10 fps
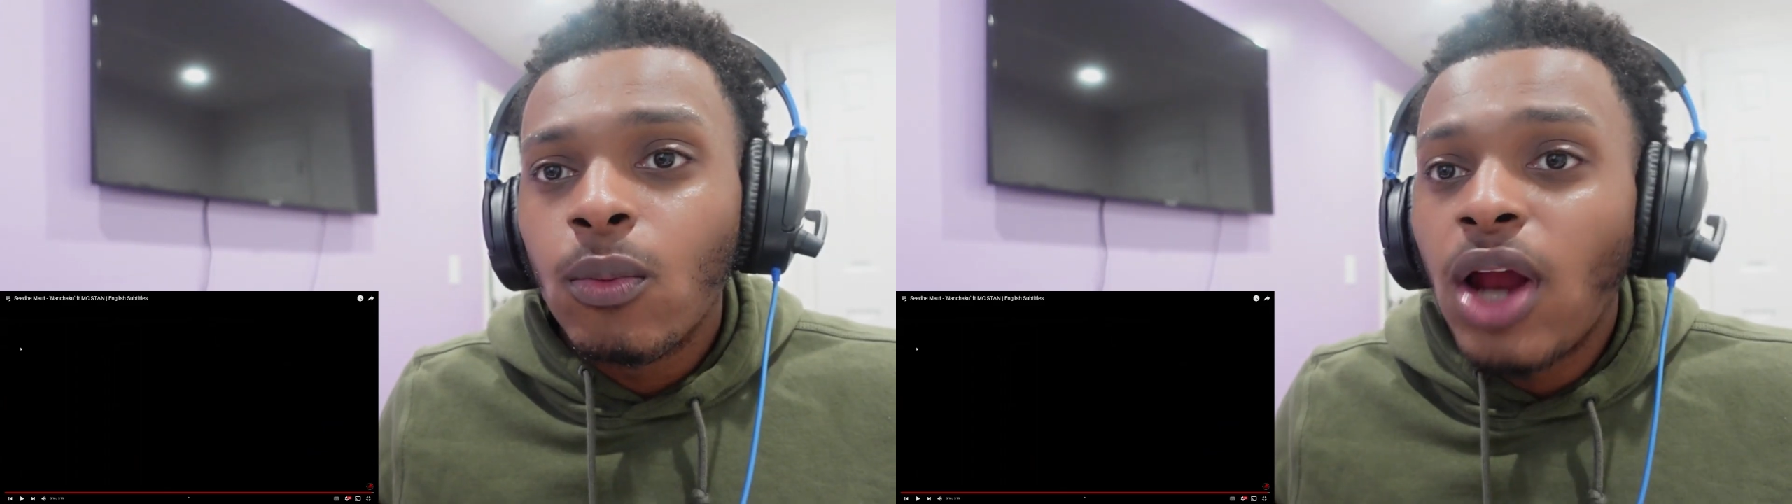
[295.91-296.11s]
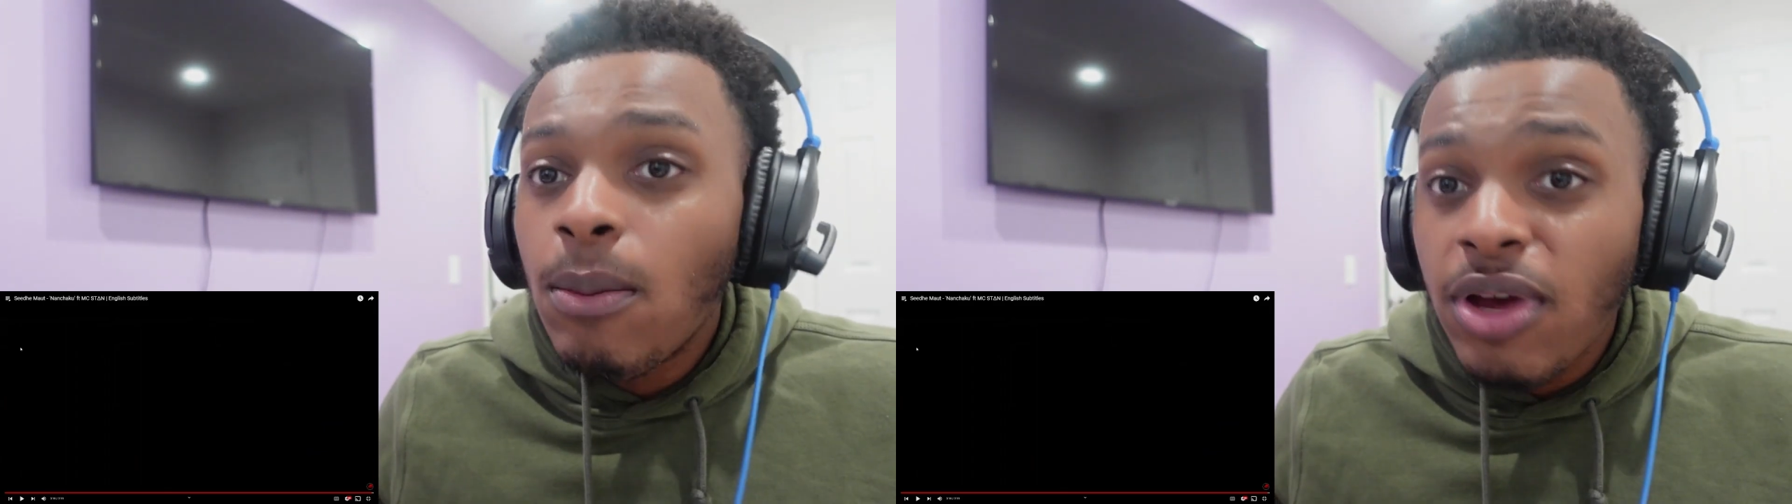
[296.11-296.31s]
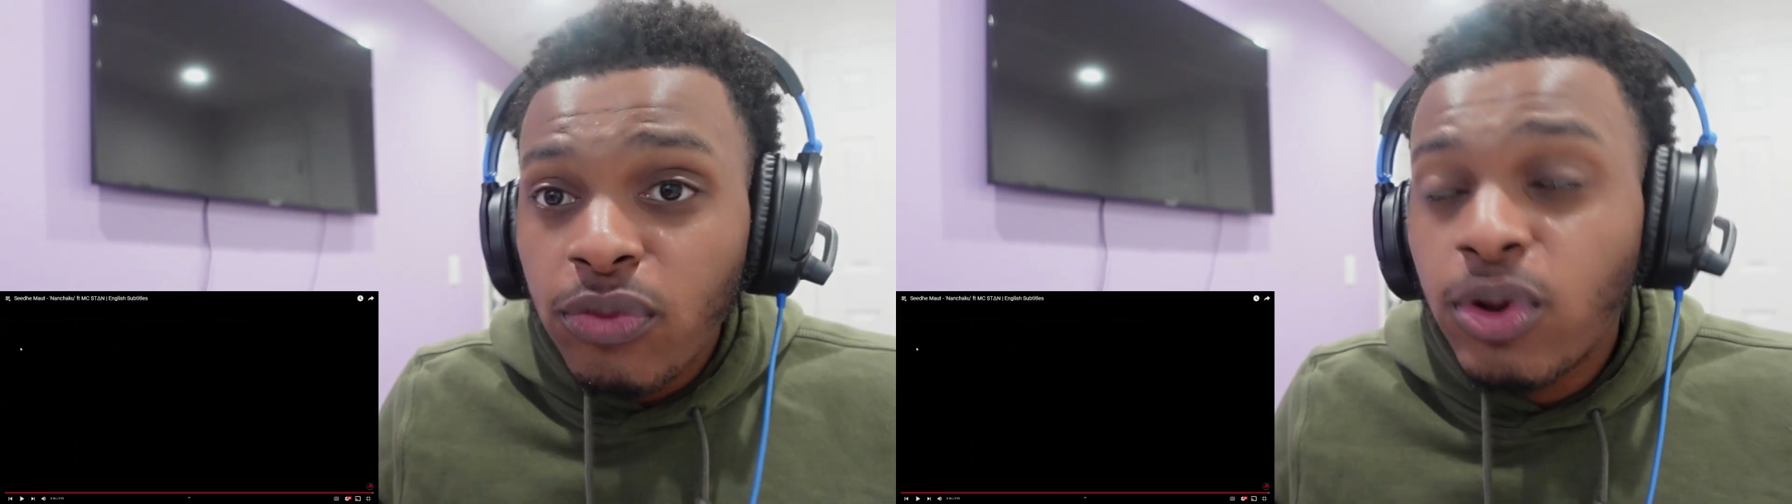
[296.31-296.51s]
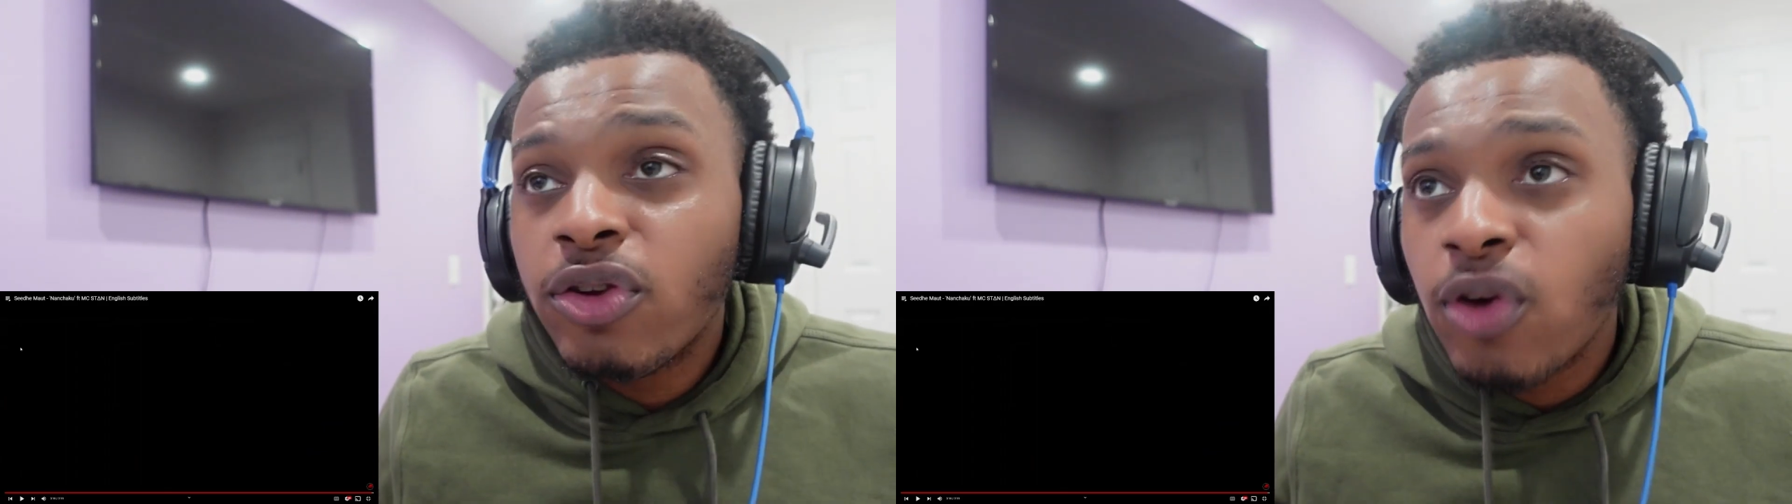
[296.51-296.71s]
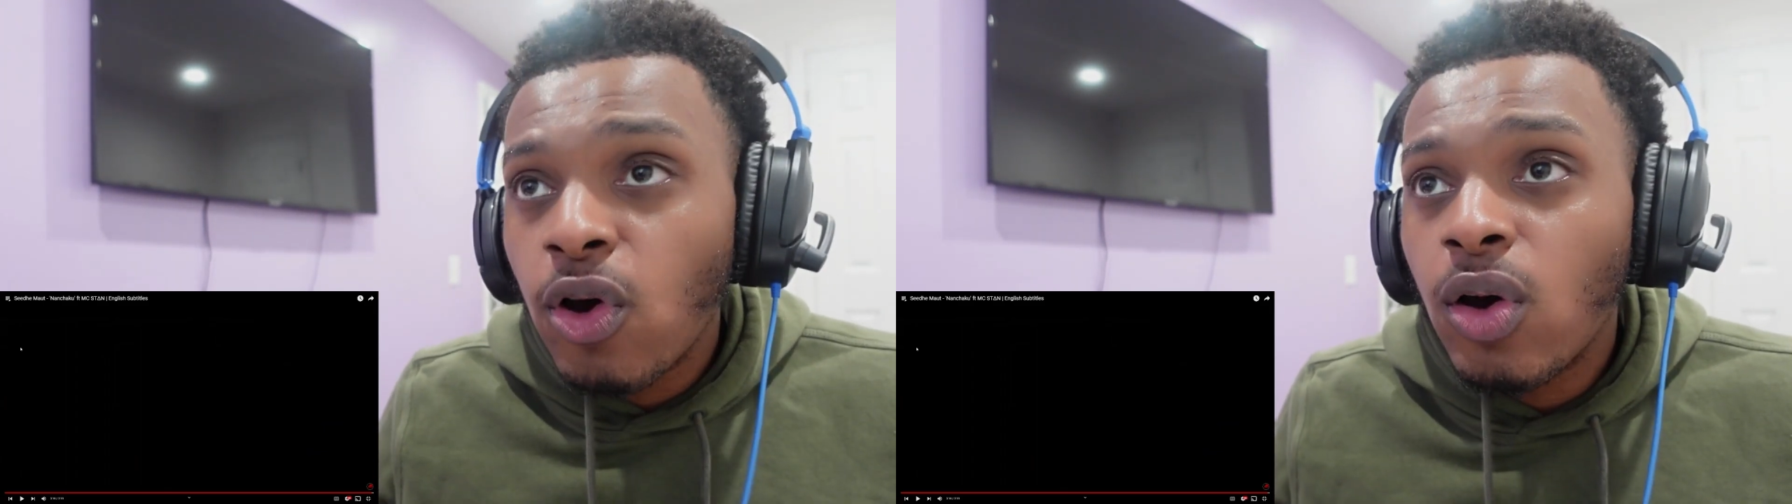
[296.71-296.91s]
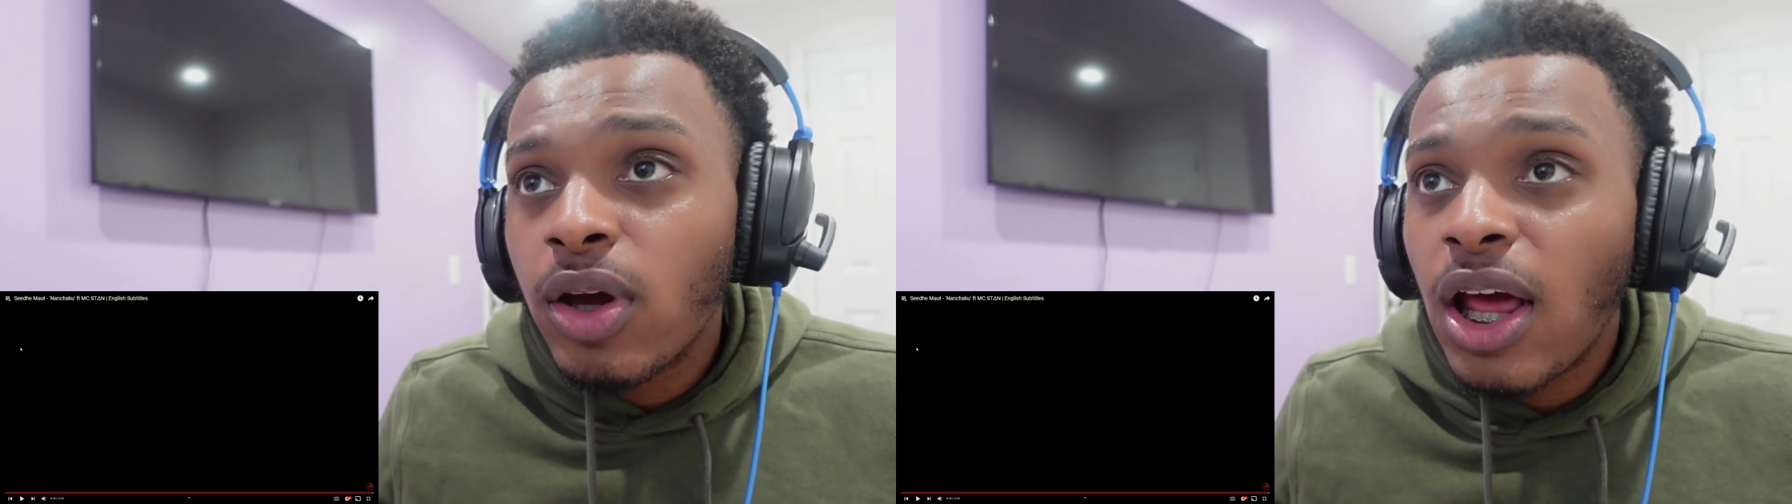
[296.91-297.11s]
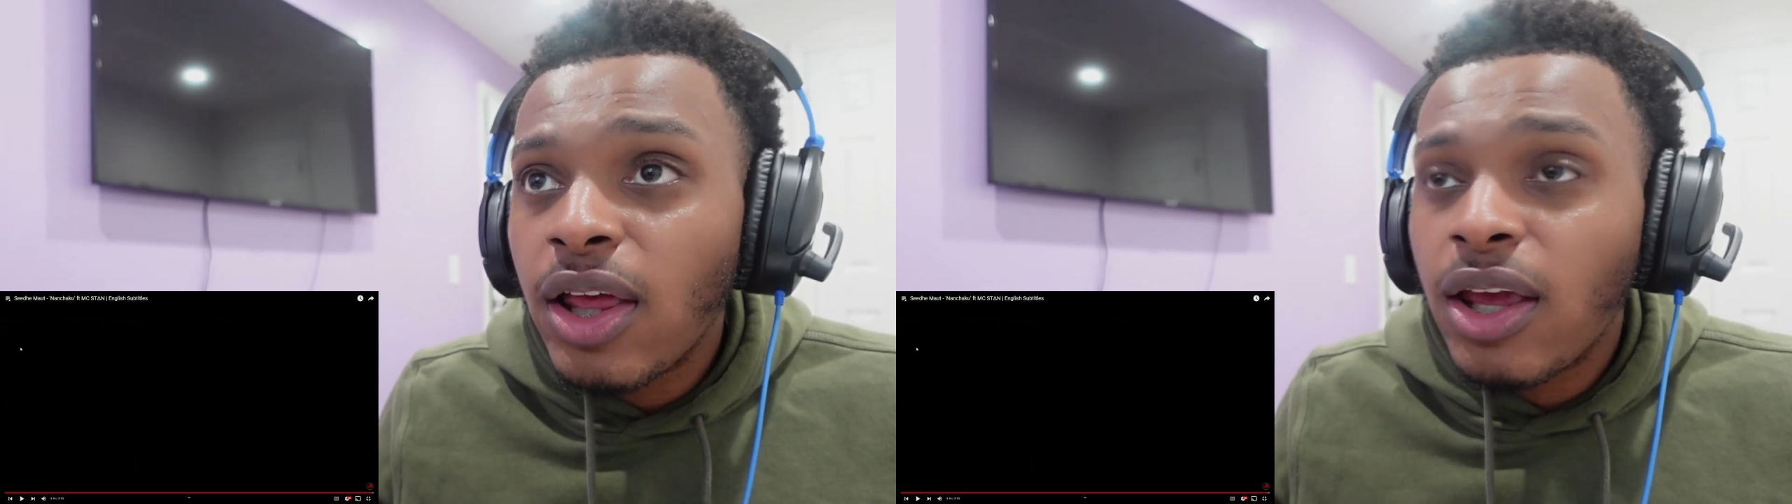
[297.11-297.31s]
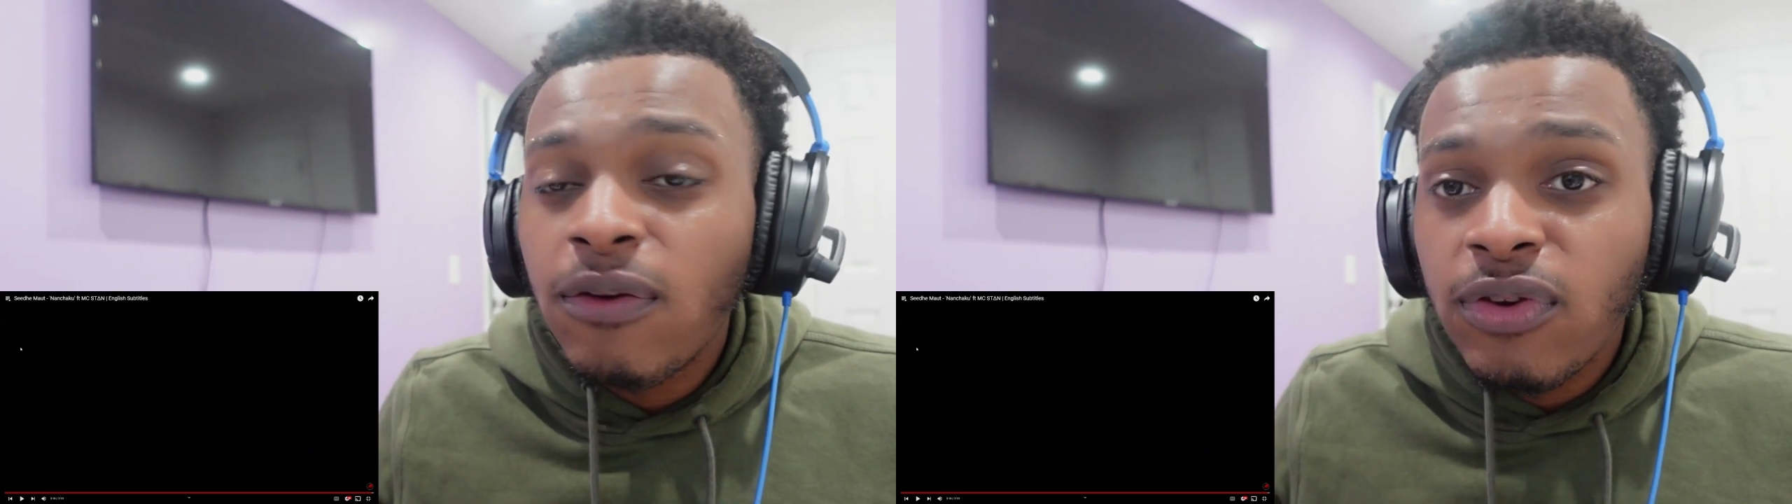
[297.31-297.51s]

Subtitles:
When I mess with a song, and I like,